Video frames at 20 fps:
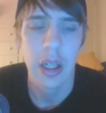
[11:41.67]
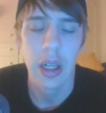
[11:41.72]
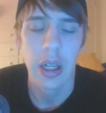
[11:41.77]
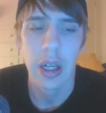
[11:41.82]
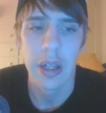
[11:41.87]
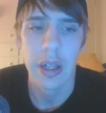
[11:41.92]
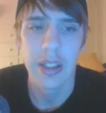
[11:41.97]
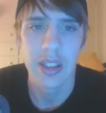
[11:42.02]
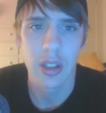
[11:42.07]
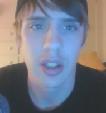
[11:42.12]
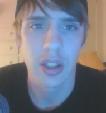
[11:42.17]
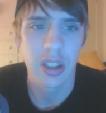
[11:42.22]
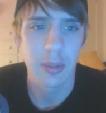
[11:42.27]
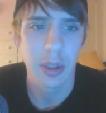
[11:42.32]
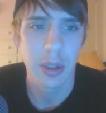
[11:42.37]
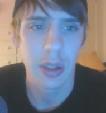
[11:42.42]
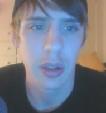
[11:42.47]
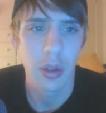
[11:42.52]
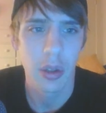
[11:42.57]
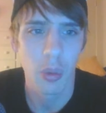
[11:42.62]
This card's going
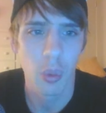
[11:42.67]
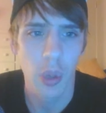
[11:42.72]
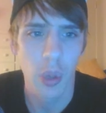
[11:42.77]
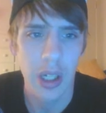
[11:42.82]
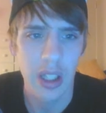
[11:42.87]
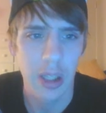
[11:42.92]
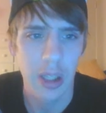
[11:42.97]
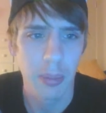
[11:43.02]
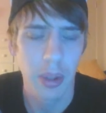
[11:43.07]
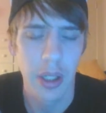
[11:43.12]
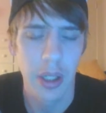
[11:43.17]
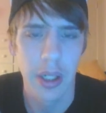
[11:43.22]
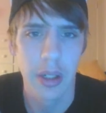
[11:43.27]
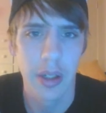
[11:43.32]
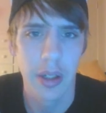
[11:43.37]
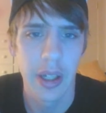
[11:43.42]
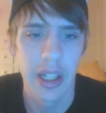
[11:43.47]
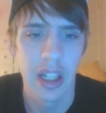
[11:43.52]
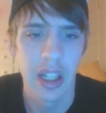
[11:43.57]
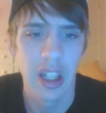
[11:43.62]
to be widely played
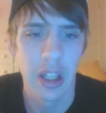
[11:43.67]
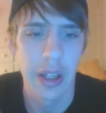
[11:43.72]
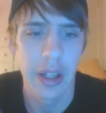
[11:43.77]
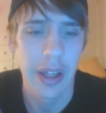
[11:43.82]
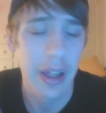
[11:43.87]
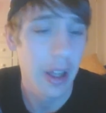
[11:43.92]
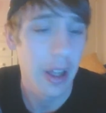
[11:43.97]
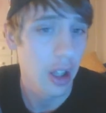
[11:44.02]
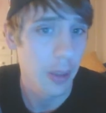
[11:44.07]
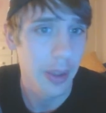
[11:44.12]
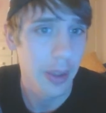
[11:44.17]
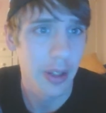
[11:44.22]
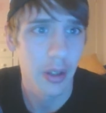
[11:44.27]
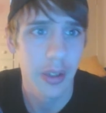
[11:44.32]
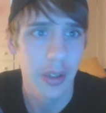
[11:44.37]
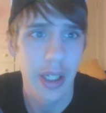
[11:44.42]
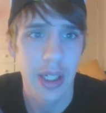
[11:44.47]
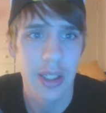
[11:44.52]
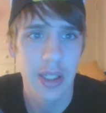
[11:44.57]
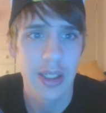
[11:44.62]
in elemental
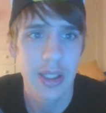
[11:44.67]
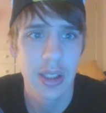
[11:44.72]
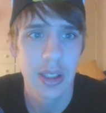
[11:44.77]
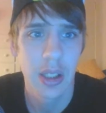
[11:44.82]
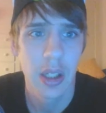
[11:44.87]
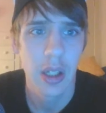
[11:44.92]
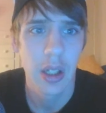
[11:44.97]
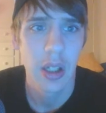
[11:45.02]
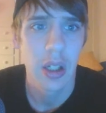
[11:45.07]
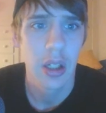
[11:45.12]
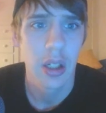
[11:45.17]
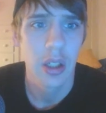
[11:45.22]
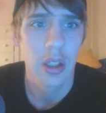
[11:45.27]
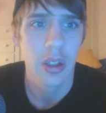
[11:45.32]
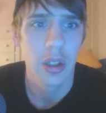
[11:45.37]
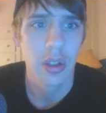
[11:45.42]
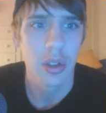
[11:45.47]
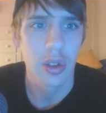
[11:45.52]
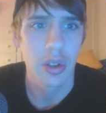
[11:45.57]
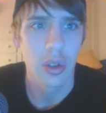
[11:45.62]
decks,
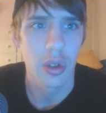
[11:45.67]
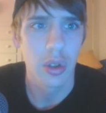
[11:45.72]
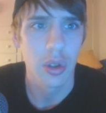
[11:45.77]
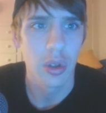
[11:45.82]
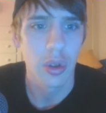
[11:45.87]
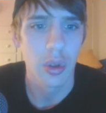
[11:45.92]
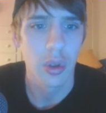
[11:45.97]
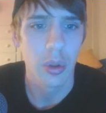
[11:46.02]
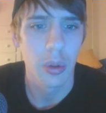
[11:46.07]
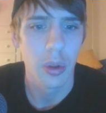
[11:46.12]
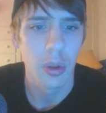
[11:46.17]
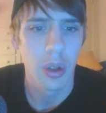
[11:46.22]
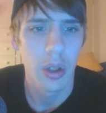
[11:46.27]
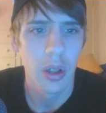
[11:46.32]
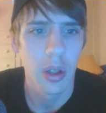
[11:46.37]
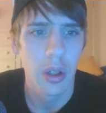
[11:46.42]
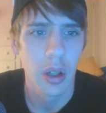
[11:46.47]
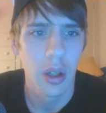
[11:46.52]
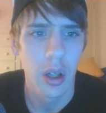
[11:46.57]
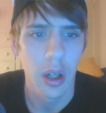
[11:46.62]
so
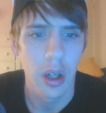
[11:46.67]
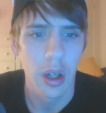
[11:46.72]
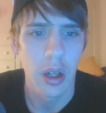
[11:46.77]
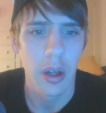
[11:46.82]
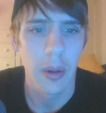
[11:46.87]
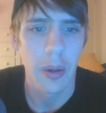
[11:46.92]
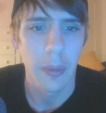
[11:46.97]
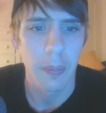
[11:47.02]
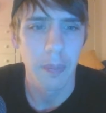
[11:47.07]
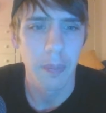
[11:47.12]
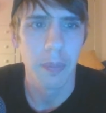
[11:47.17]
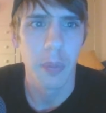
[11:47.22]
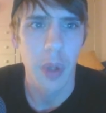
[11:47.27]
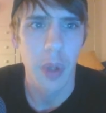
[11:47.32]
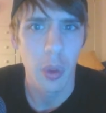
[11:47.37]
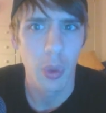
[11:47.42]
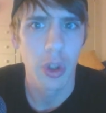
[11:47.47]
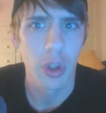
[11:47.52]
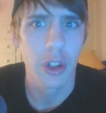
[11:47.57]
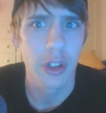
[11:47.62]

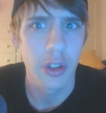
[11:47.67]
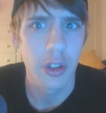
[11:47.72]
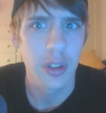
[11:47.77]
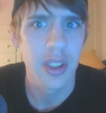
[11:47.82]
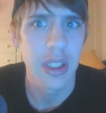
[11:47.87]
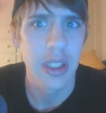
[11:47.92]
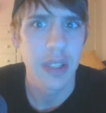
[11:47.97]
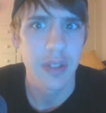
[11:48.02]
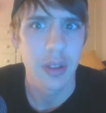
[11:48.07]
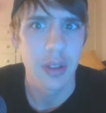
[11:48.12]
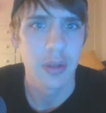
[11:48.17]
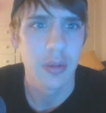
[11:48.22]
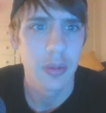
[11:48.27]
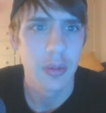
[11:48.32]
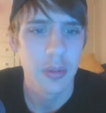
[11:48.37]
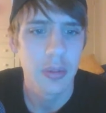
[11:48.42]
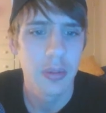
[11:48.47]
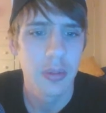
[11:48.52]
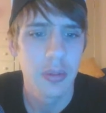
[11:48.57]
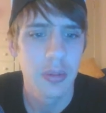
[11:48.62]
beware turn 7.
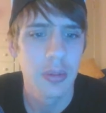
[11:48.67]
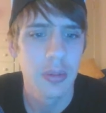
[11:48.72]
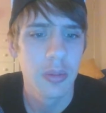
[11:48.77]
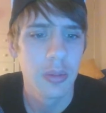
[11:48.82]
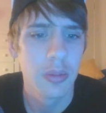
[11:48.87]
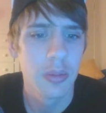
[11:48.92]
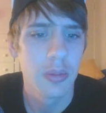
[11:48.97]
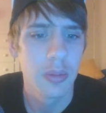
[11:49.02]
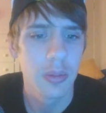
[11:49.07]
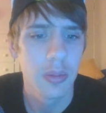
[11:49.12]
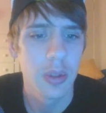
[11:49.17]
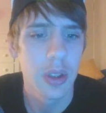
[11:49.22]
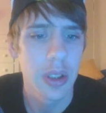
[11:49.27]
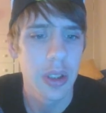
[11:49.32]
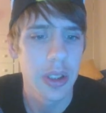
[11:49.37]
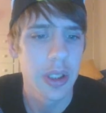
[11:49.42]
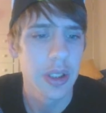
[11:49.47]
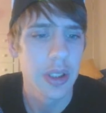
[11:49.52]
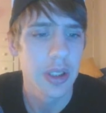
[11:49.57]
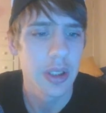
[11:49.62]

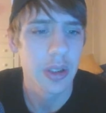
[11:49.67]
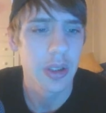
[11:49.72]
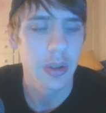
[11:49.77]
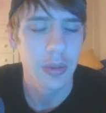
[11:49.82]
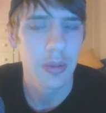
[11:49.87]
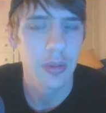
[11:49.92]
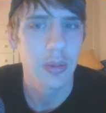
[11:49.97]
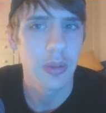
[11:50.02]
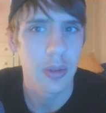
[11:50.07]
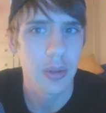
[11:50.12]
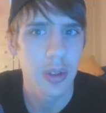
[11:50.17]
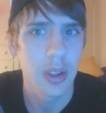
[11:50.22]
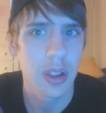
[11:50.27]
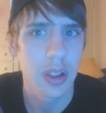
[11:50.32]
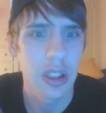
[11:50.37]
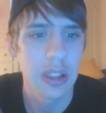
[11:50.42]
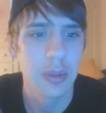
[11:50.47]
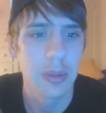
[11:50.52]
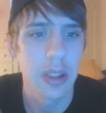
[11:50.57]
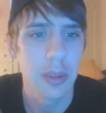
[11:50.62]
It's going
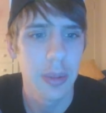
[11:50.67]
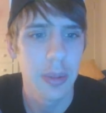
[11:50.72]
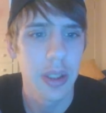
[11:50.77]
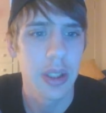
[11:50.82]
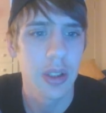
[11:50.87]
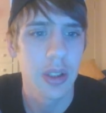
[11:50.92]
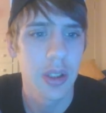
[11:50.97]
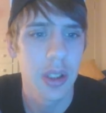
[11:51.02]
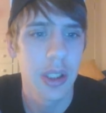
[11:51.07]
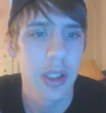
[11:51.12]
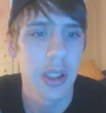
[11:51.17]
to be a bitch.